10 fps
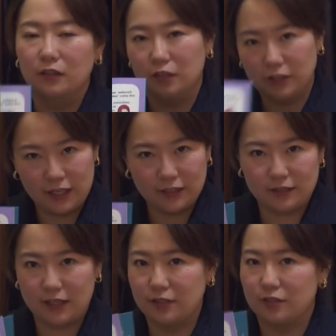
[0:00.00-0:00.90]

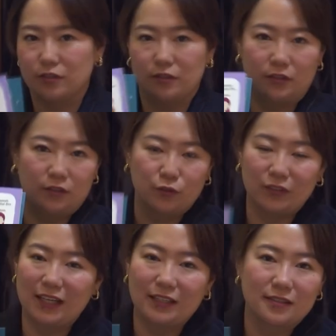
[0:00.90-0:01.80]
collects and
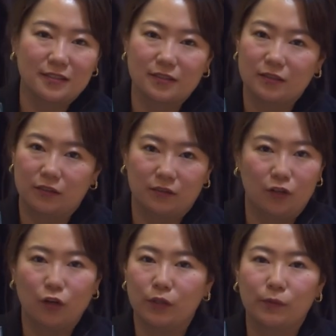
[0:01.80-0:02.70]
unites
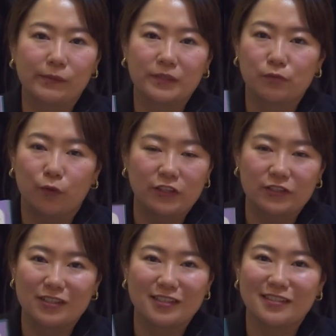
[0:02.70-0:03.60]
local women's
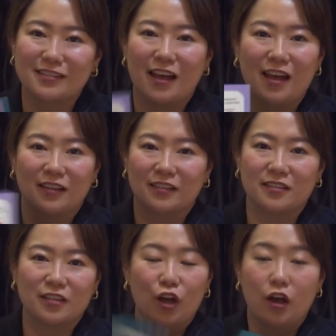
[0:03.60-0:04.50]
voices
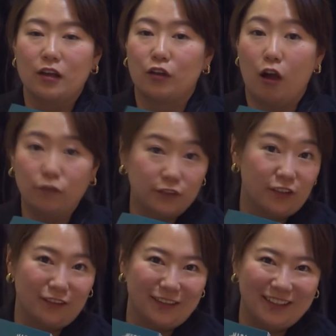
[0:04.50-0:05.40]
and
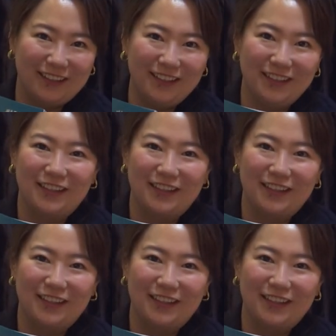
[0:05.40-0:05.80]
confidently.